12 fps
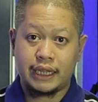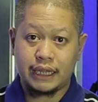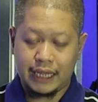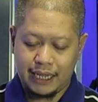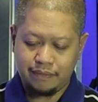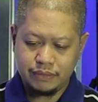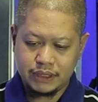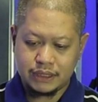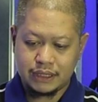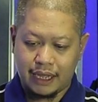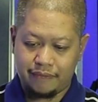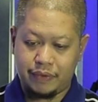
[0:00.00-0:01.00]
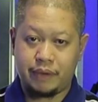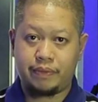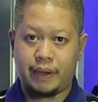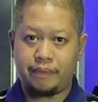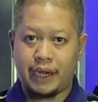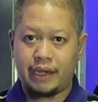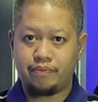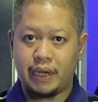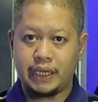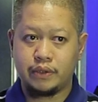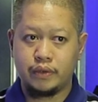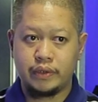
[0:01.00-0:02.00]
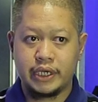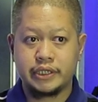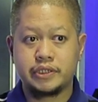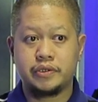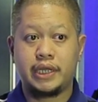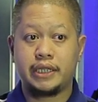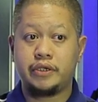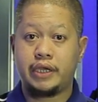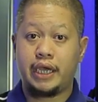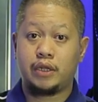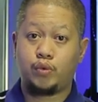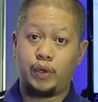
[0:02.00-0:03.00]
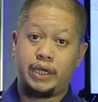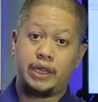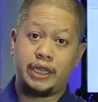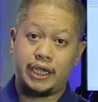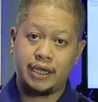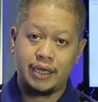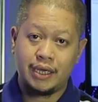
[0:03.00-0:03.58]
Themes have been prepared by Google so that you can quickly